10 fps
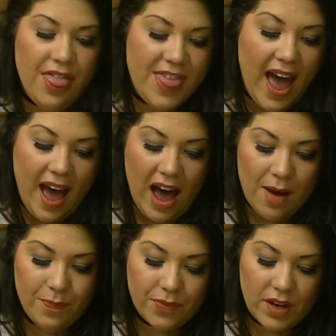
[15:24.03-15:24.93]

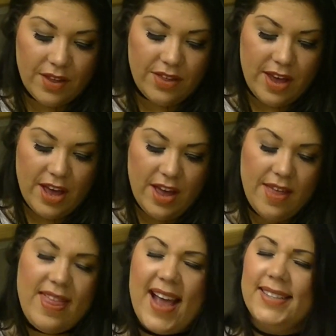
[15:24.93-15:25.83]
that
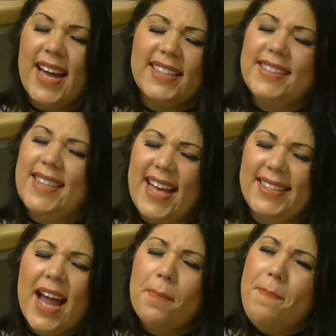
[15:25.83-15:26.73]
there's
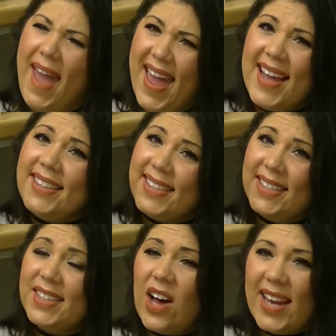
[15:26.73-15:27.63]
like beads
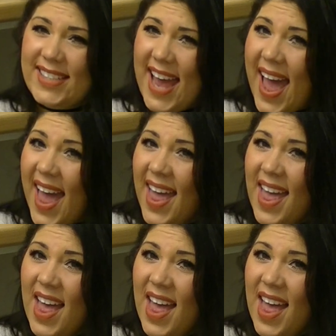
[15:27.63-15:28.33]
inside it,